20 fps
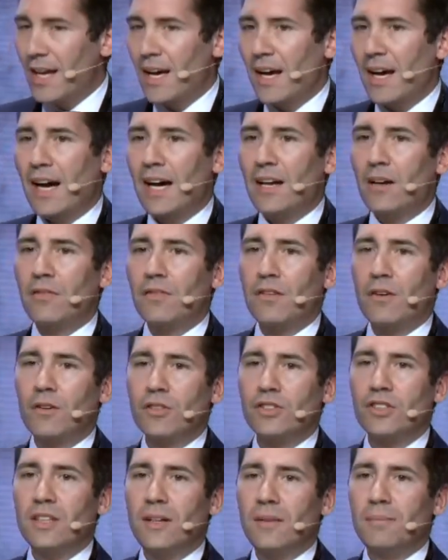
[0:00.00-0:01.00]
And of course,
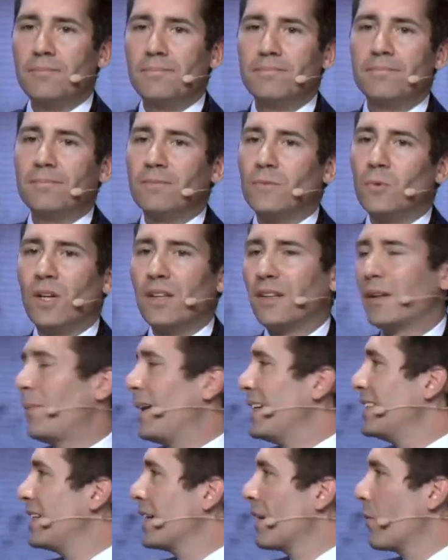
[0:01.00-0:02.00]
the
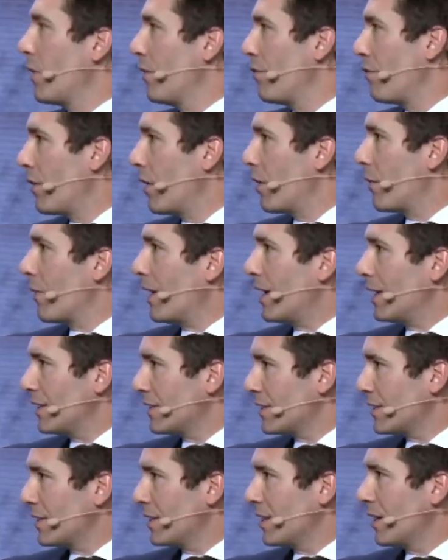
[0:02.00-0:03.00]
basic referrals
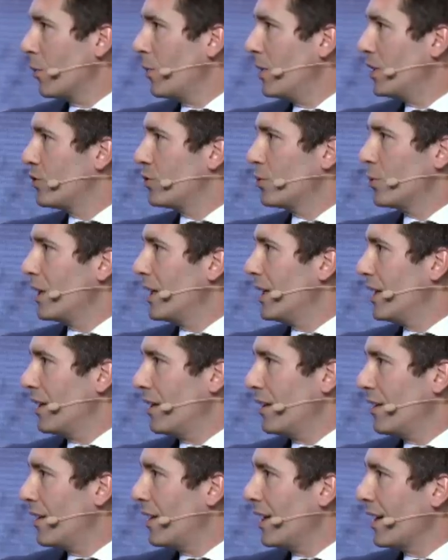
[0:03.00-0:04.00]
in which we
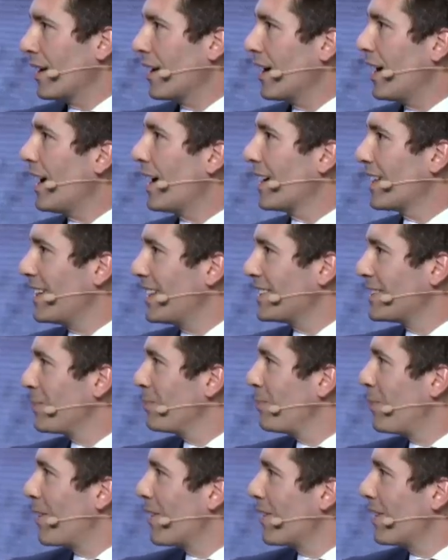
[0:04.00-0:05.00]
act as
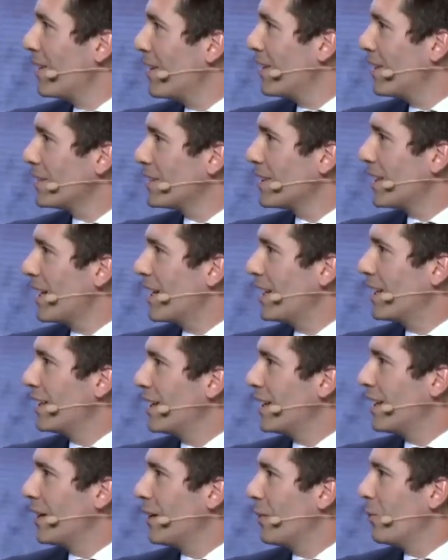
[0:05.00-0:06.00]
partners and
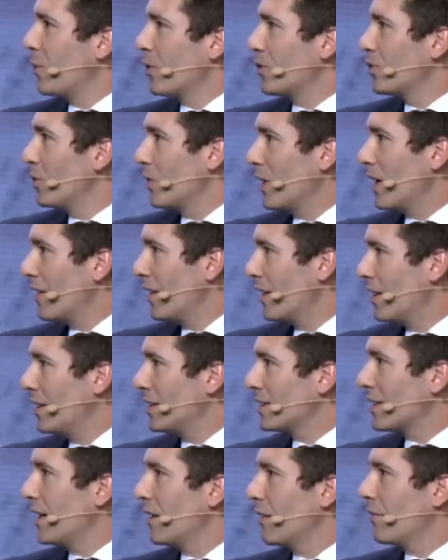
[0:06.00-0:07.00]
work together in this
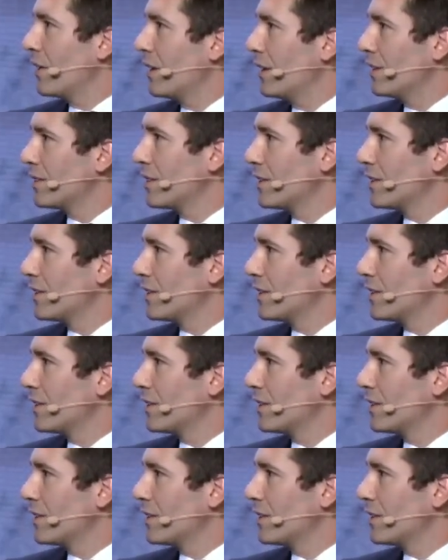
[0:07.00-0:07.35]
kind of deals.